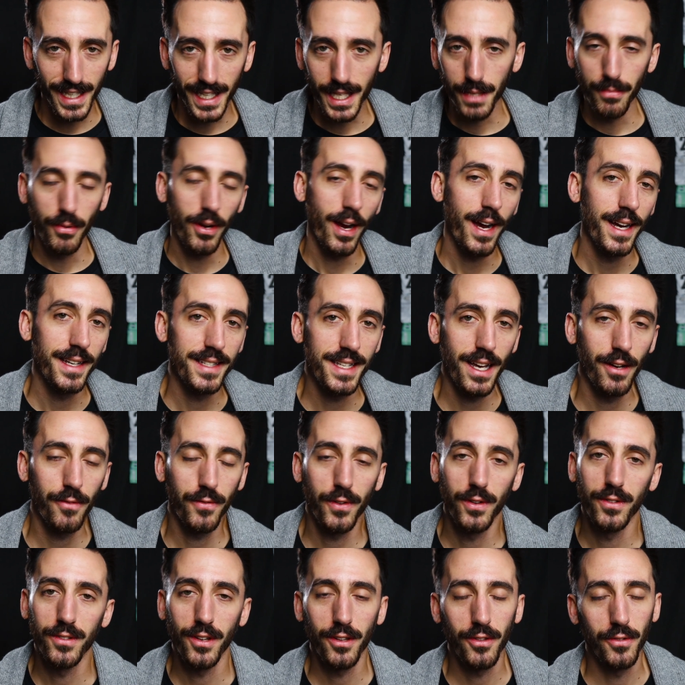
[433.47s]
Keep your eyes out
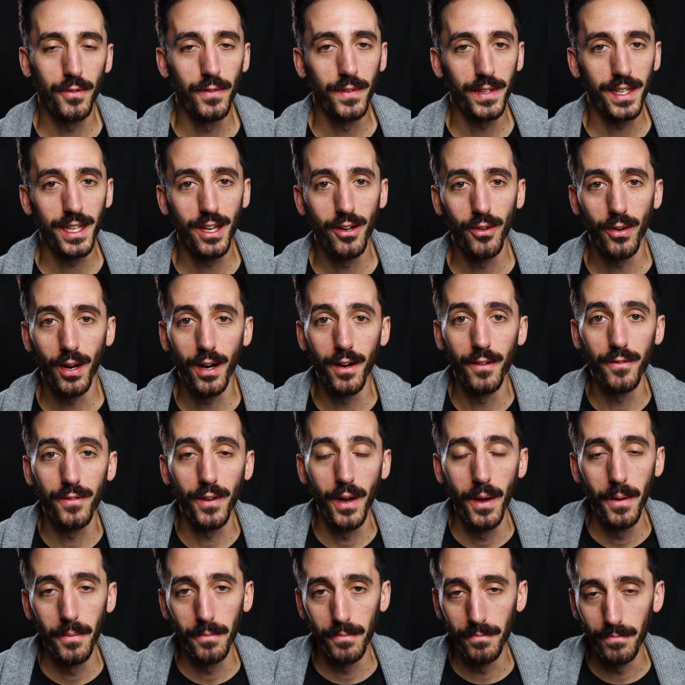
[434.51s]
for another video of
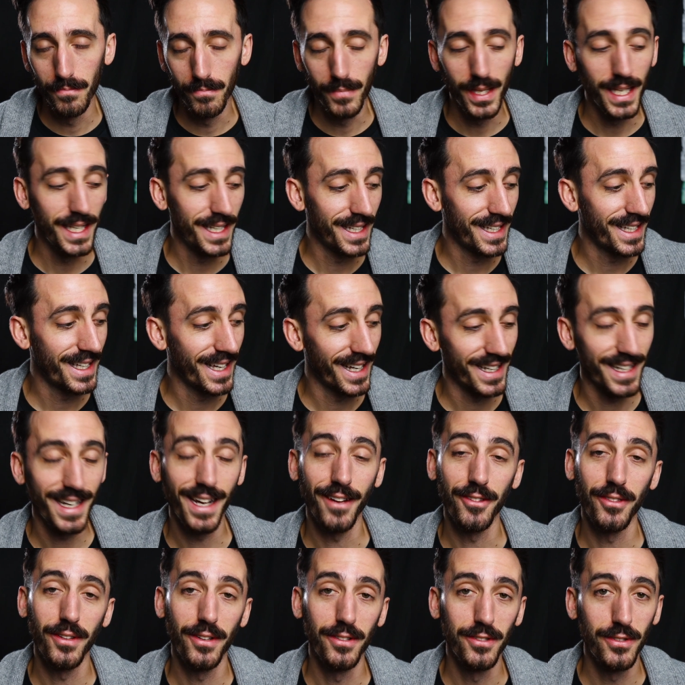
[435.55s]
me getting
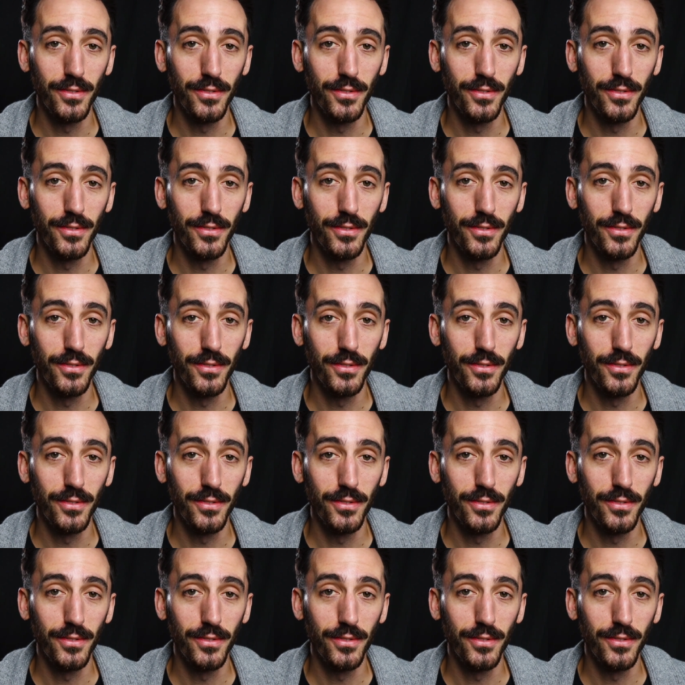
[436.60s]
out there,